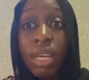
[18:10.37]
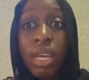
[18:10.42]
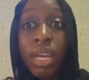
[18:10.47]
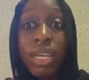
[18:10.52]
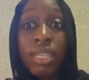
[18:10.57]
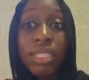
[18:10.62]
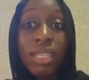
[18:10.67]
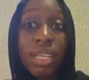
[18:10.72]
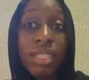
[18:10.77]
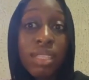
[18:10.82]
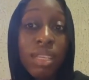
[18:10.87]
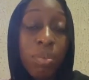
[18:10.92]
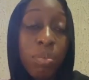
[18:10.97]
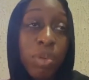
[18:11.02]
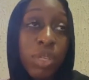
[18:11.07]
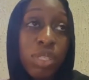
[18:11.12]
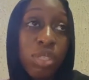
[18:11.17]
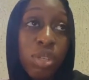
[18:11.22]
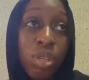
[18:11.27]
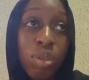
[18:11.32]

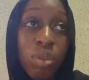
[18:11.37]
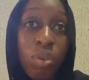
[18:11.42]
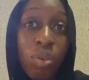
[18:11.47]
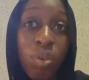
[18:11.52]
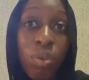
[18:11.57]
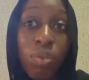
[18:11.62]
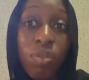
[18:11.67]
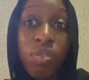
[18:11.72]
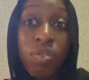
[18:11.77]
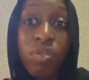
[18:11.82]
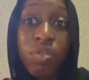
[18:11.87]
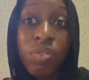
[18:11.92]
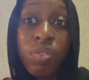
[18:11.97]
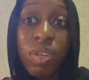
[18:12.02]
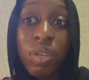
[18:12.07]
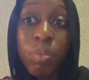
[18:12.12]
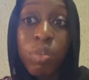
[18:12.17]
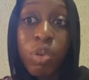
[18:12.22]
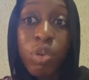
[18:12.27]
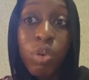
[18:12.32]
exacerbation of
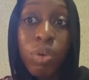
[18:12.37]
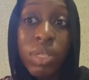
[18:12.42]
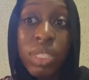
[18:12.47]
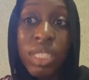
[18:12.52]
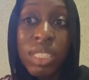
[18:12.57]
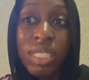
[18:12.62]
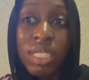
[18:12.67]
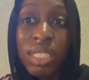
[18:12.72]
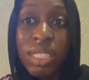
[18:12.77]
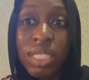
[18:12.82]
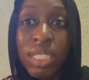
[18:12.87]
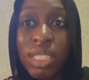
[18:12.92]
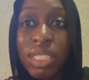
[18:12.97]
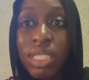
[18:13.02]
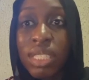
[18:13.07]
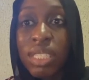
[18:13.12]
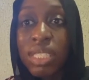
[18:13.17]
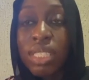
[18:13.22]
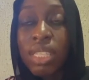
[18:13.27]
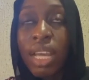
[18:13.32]
chronic
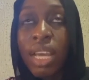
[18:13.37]
diseases.